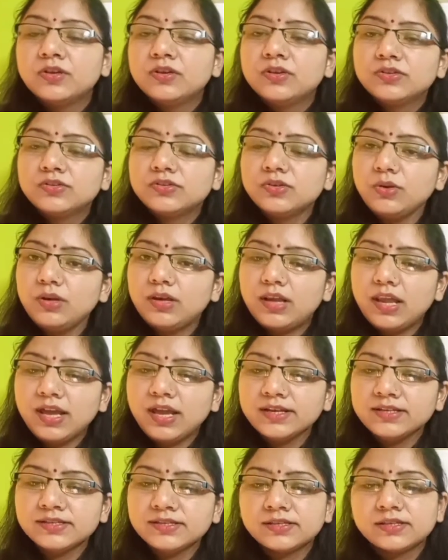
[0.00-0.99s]
So
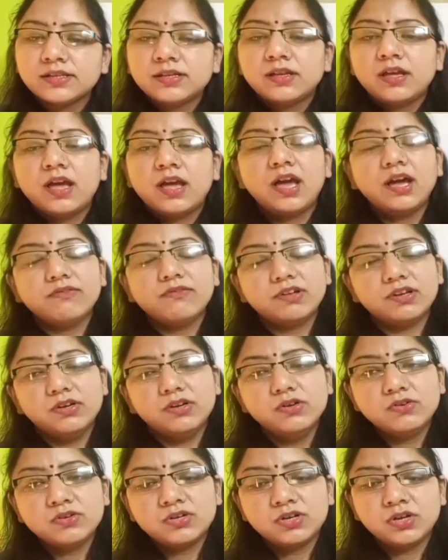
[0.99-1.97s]
let's have a
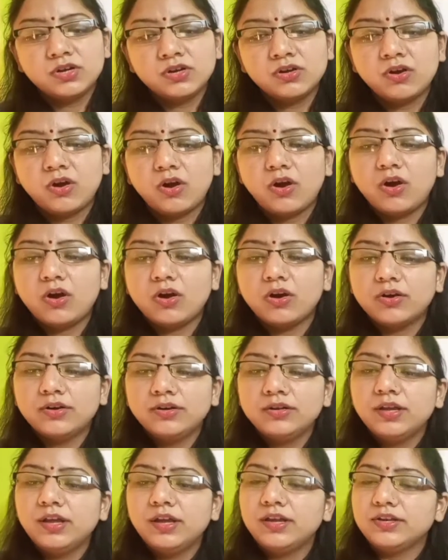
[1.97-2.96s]
look
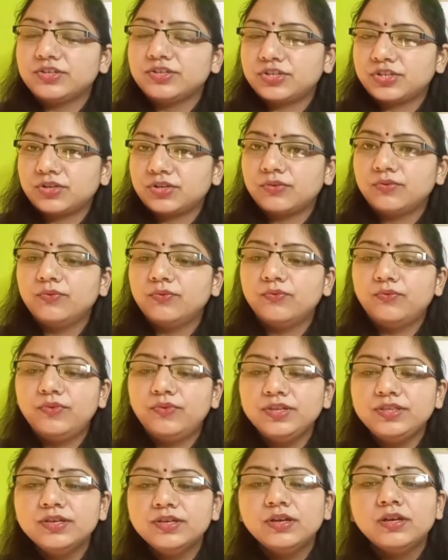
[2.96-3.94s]
on it
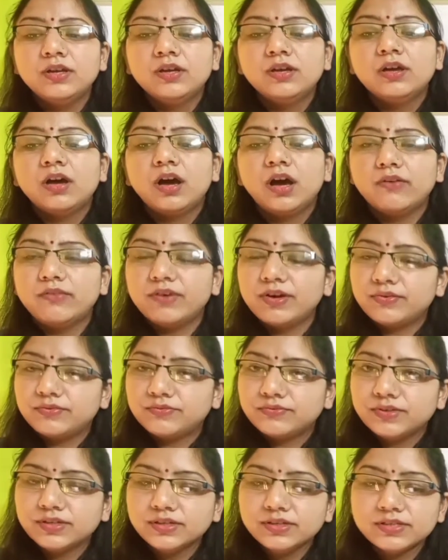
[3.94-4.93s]
with our
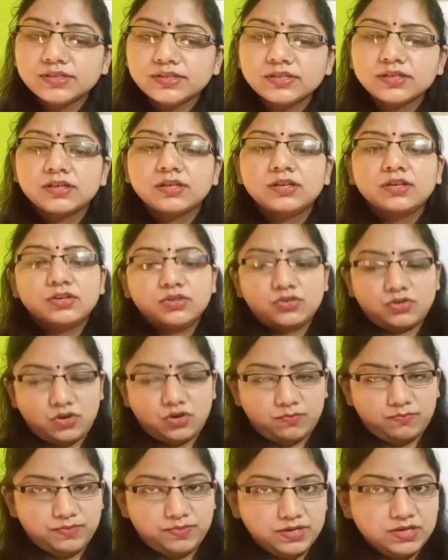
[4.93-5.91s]
first
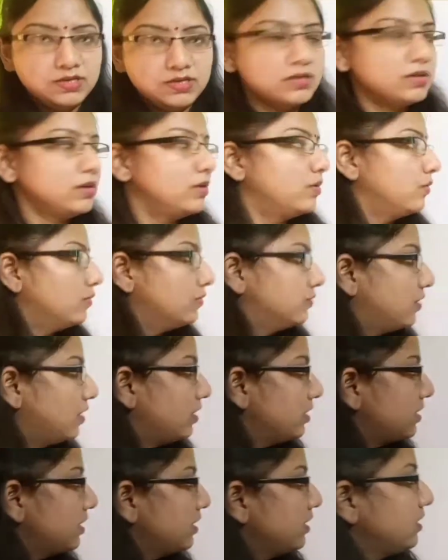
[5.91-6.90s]
topic,
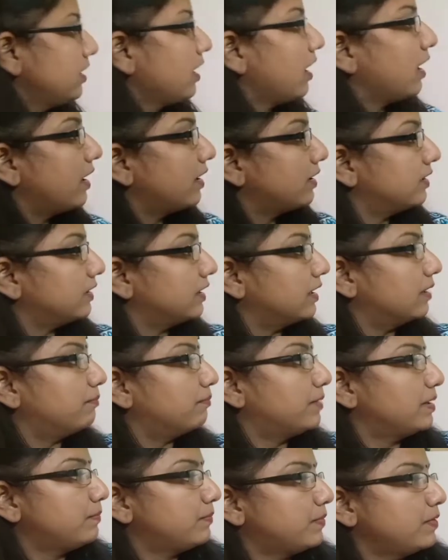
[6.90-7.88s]
water and the
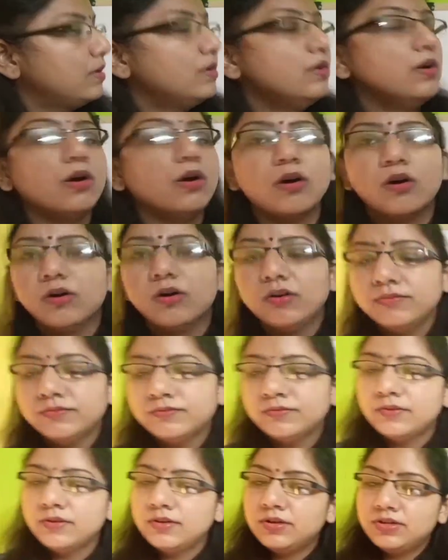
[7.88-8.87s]
people of
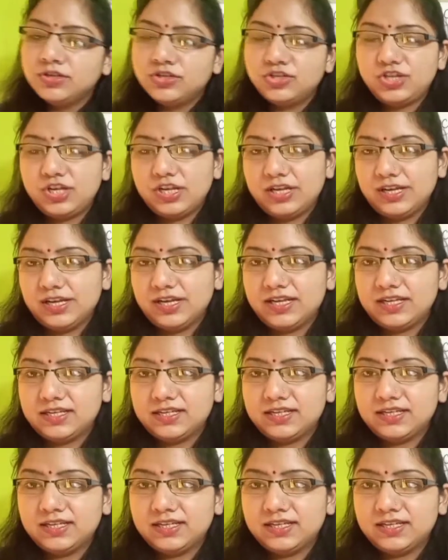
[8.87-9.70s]
Chennai.